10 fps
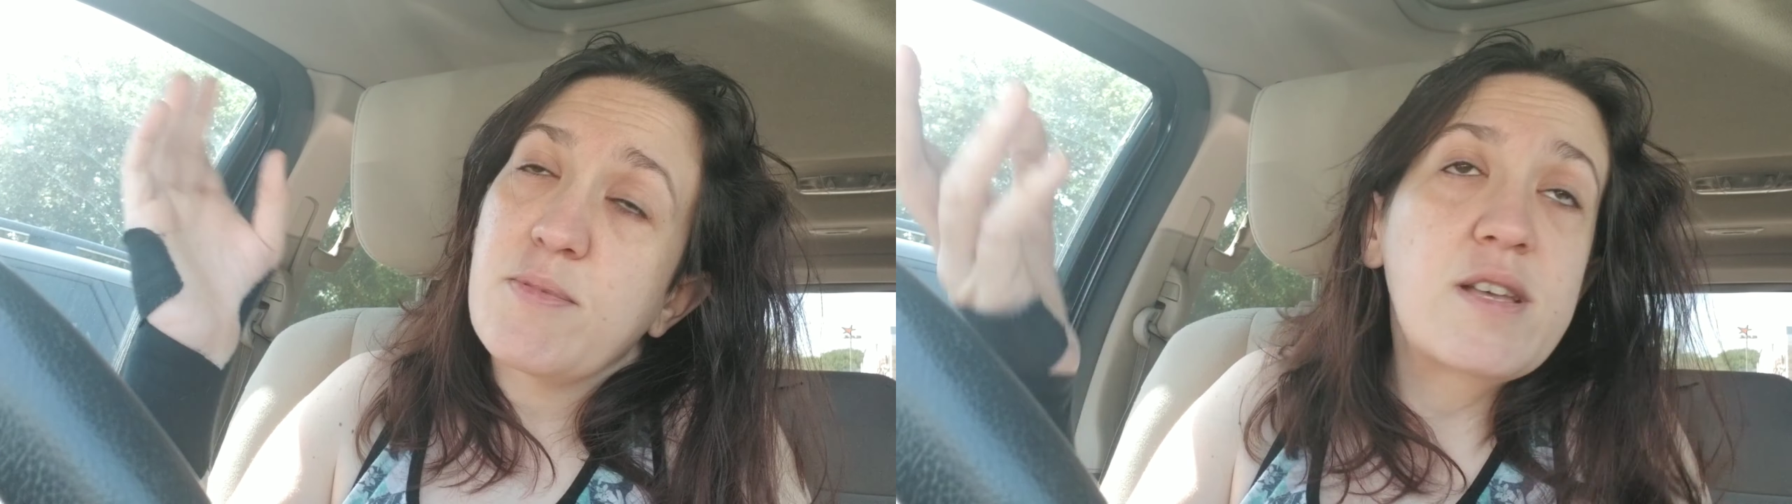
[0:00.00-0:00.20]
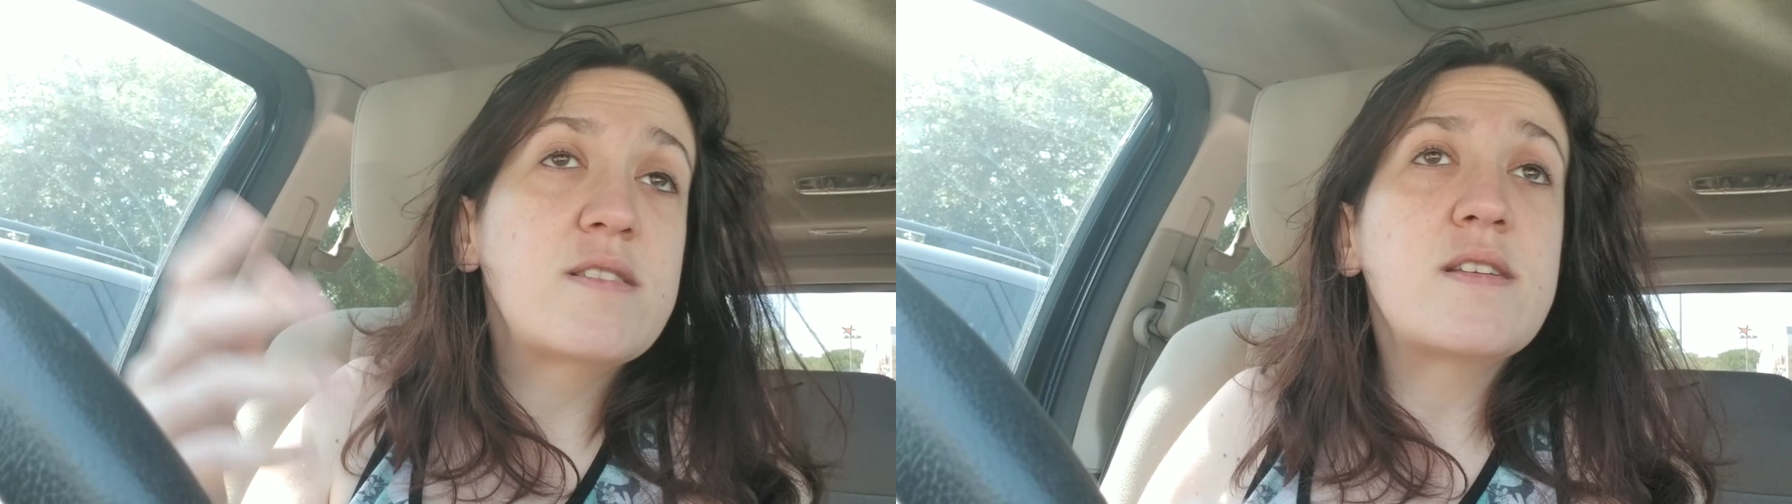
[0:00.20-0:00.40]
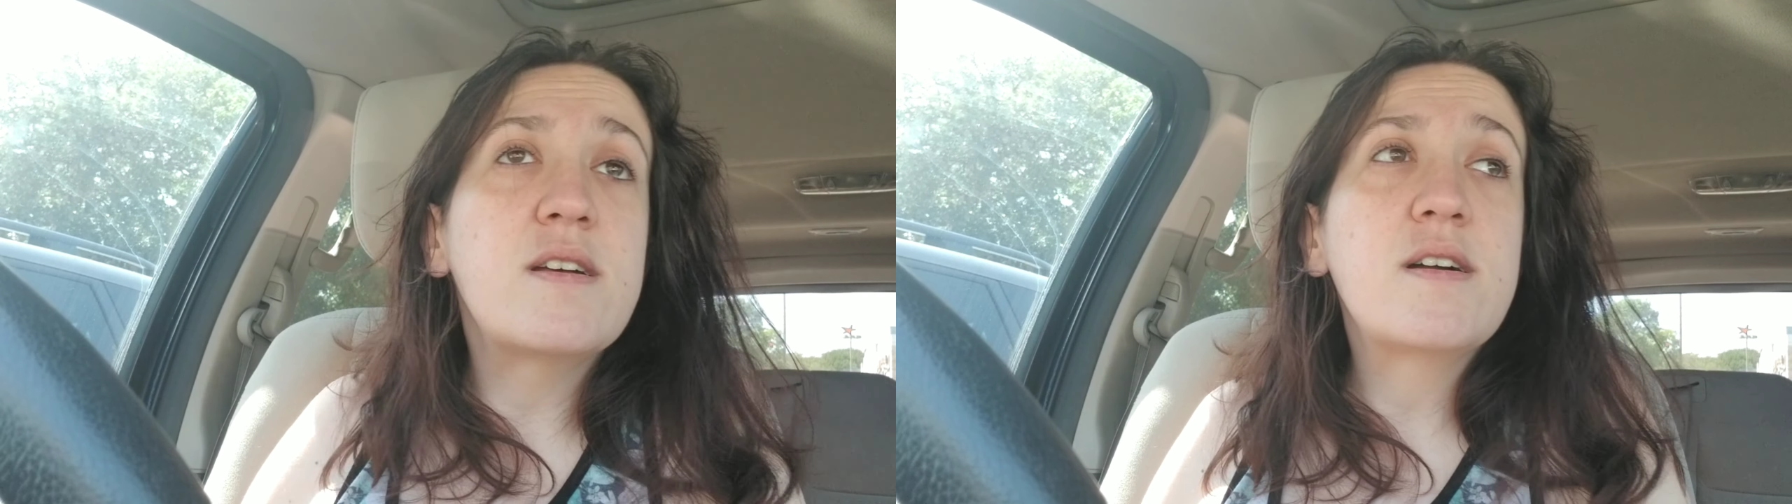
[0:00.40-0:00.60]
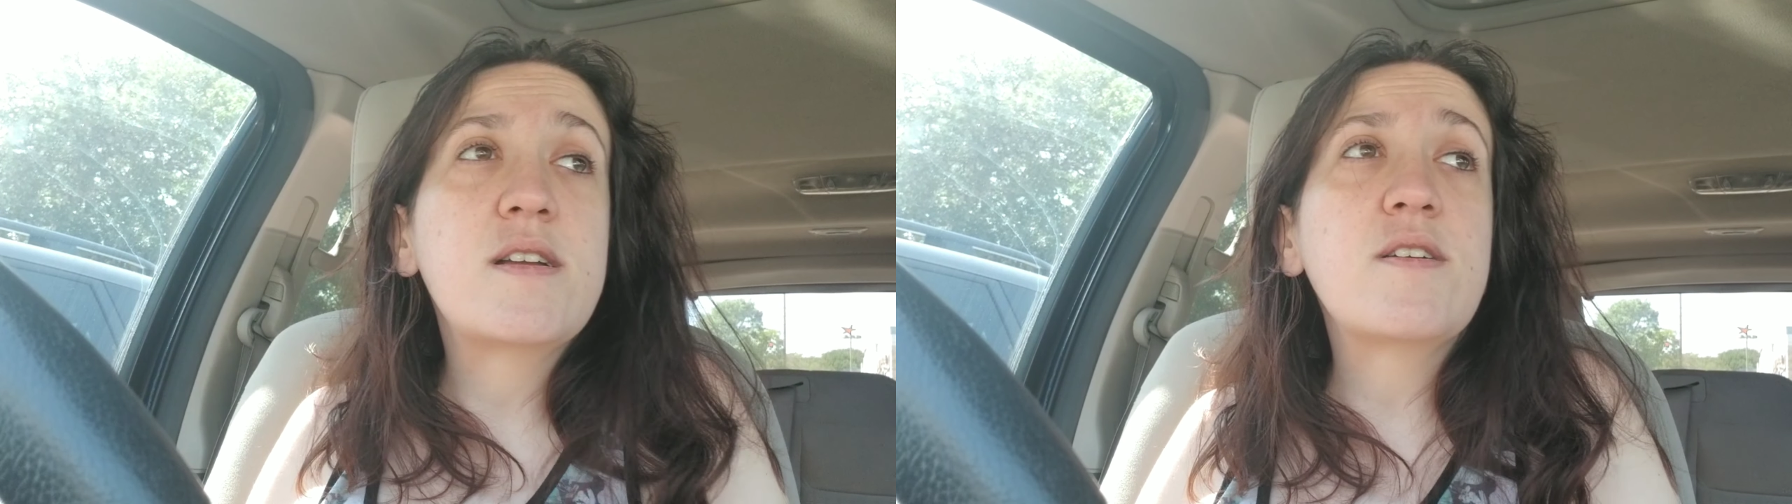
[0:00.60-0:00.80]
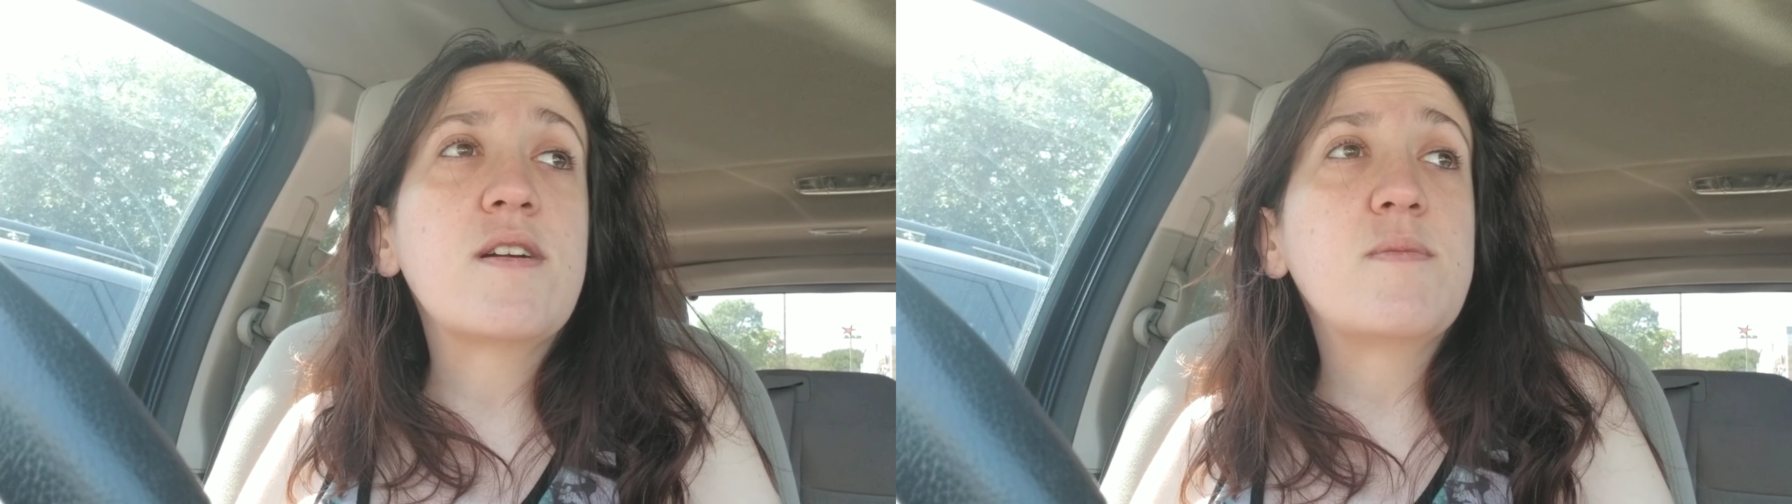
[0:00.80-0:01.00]
placed it on
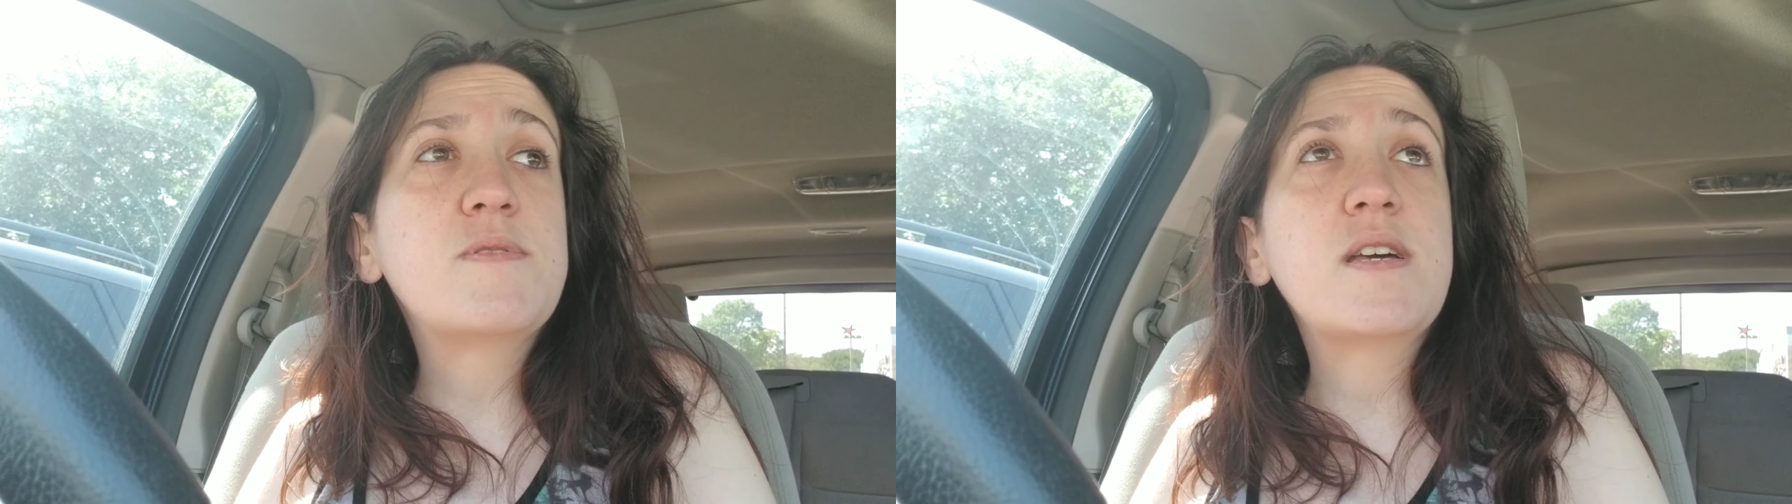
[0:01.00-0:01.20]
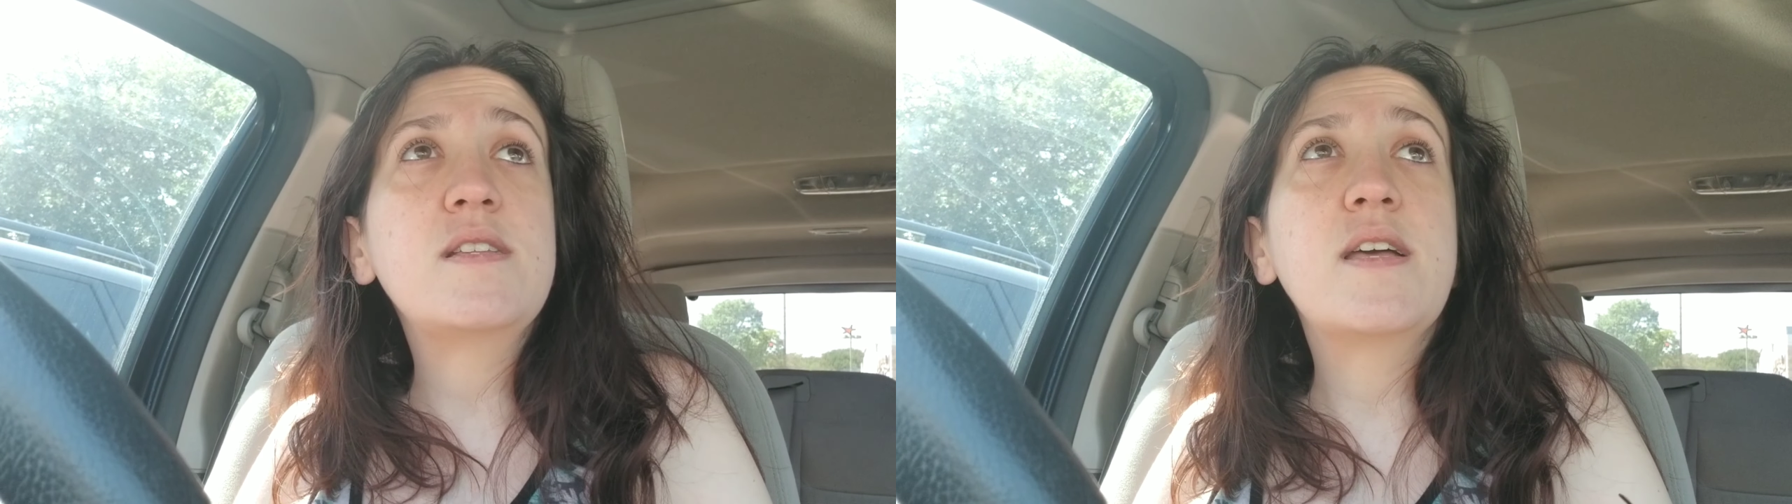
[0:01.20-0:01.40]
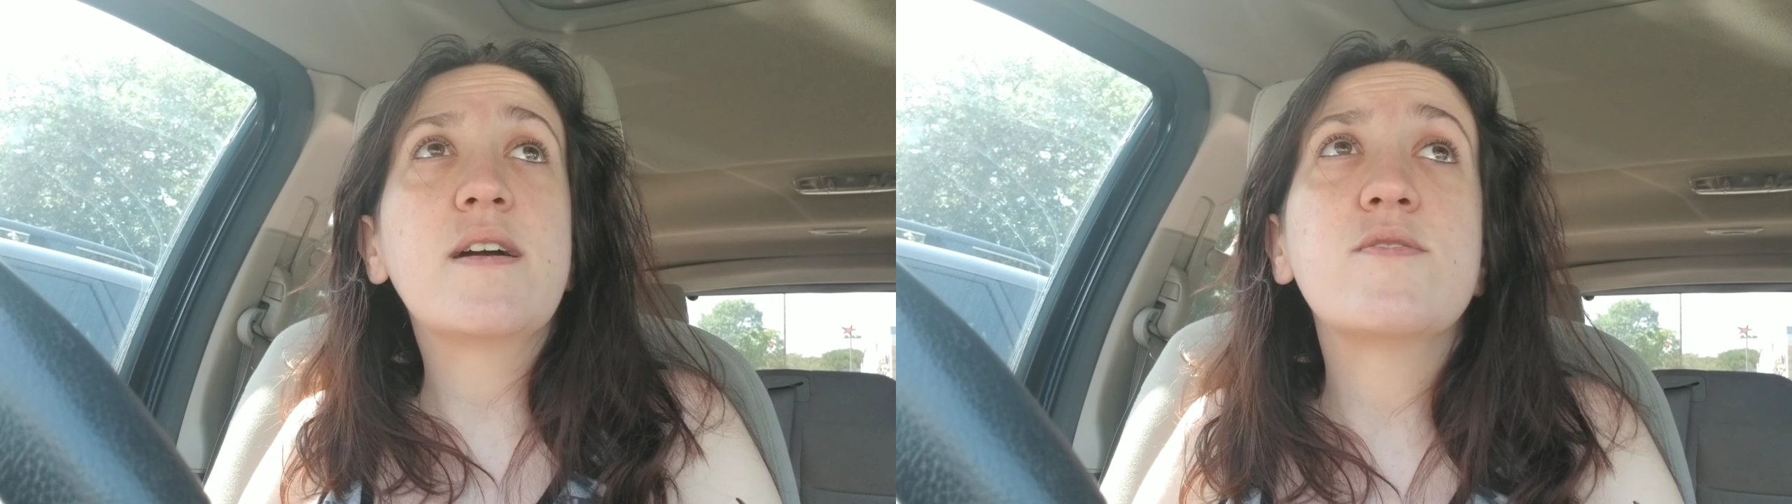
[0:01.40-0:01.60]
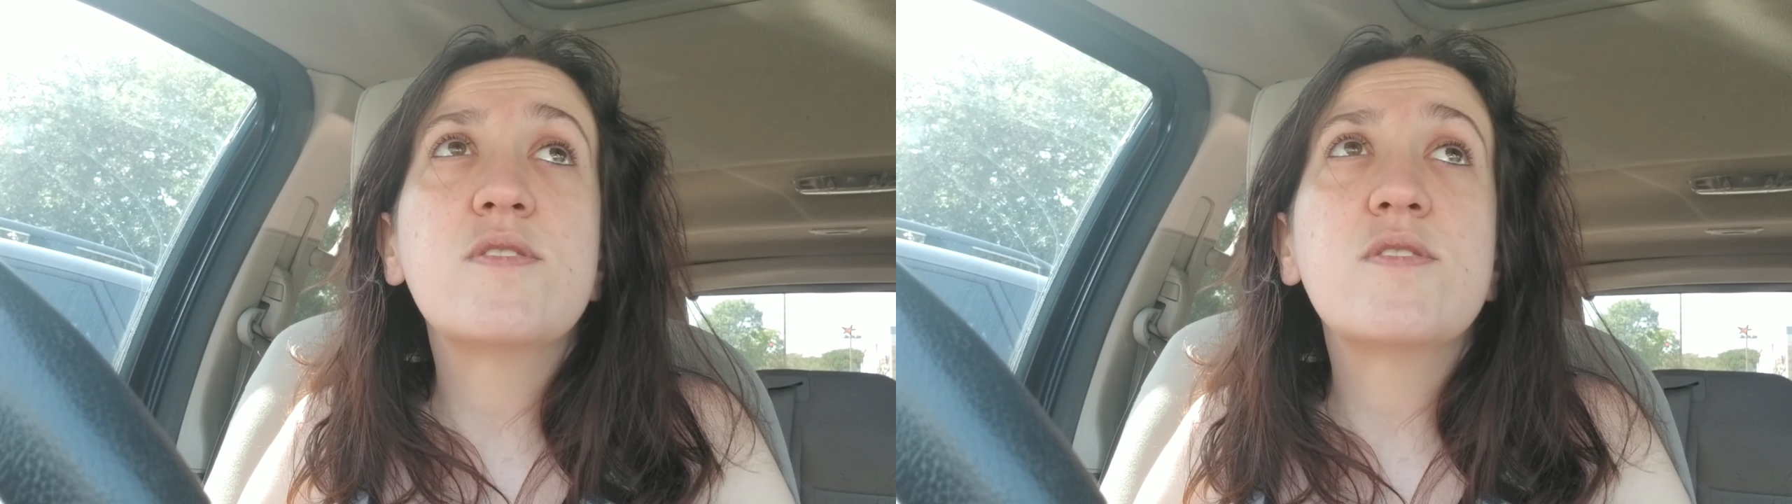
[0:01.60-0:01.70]
here upside down.